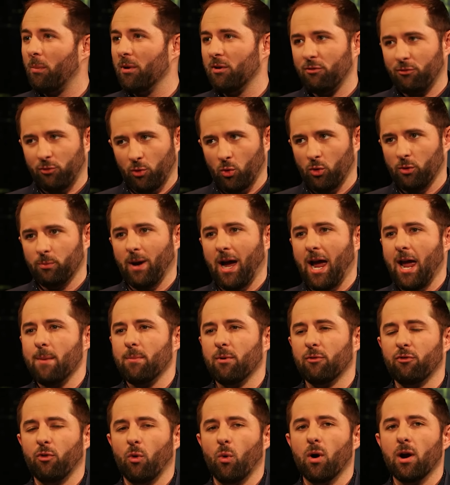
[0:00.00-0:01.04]
been fooled by it
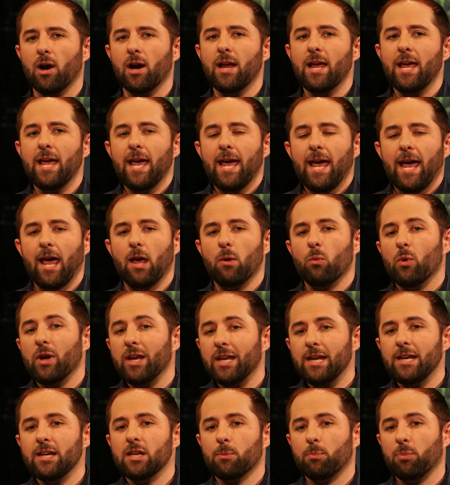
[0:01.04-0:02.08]
before. And
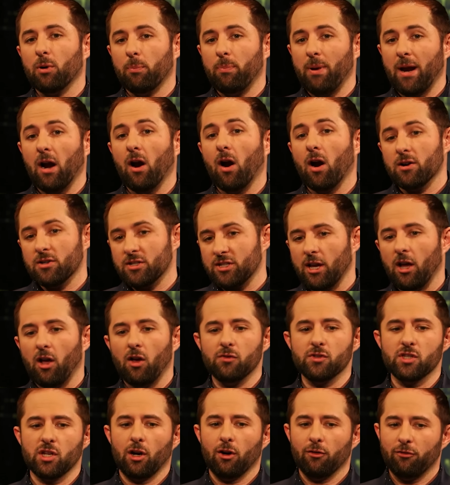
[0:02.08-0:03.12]
we need to prepare
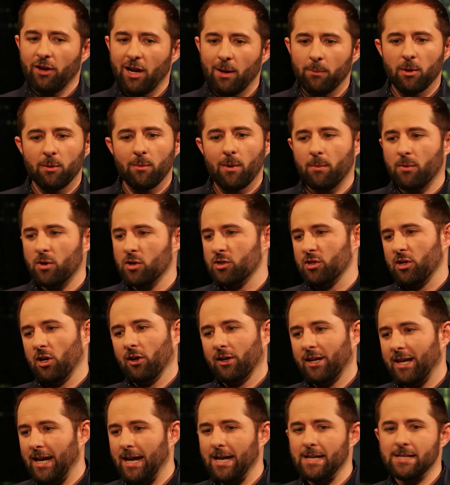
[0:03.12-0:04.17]
ourselves and our family members and
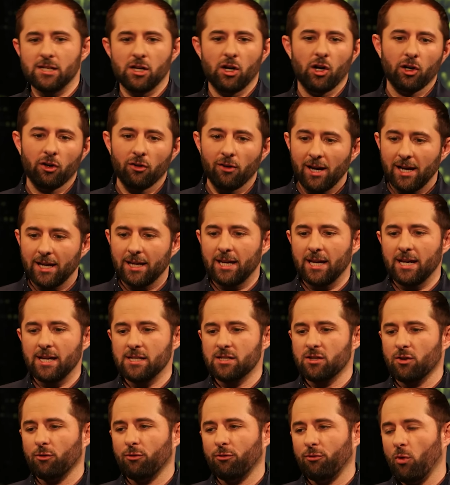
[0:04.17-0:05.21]
our kids and our
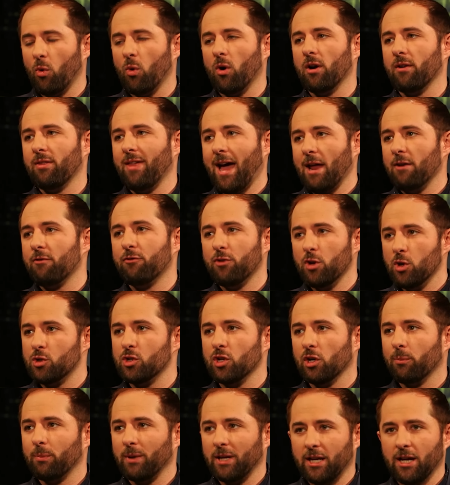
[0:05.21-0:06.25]
grandkids for that
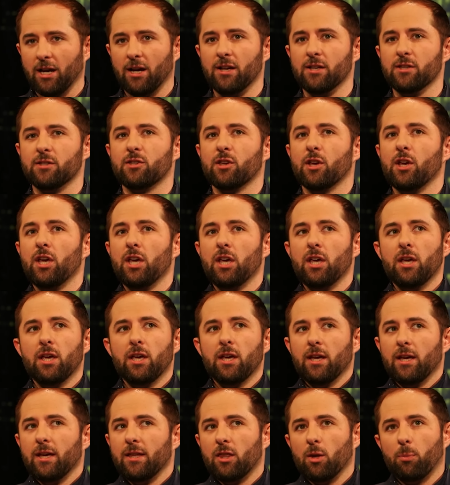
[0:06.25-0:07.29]
future, because
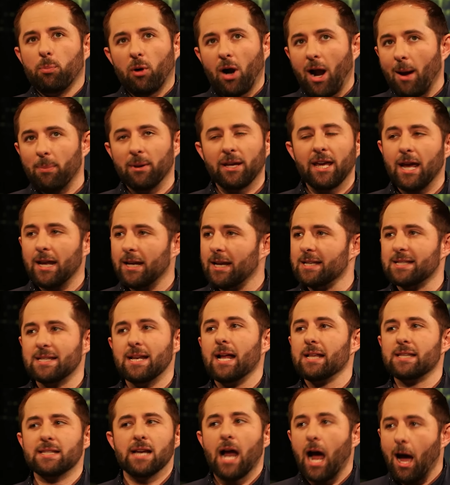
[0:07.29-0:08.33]
the propaganda is
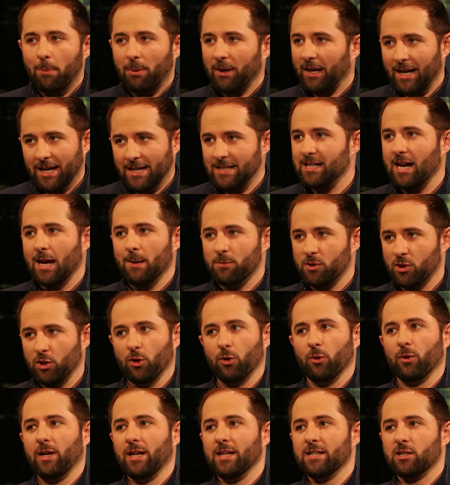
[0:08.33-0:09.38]
not stopping anytime
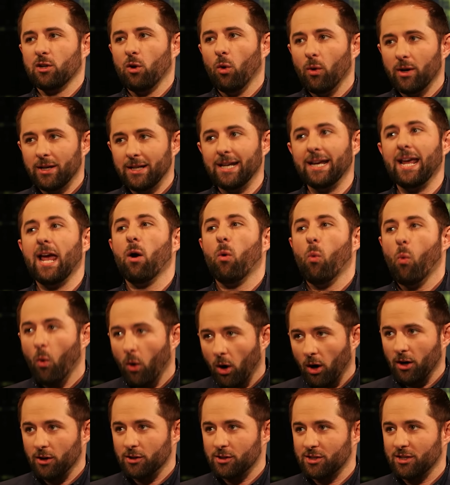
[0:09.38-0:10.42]
soon. It's going to get
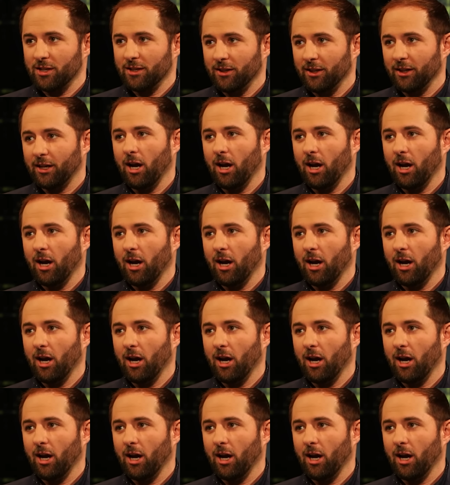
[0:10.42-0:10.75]
worse in the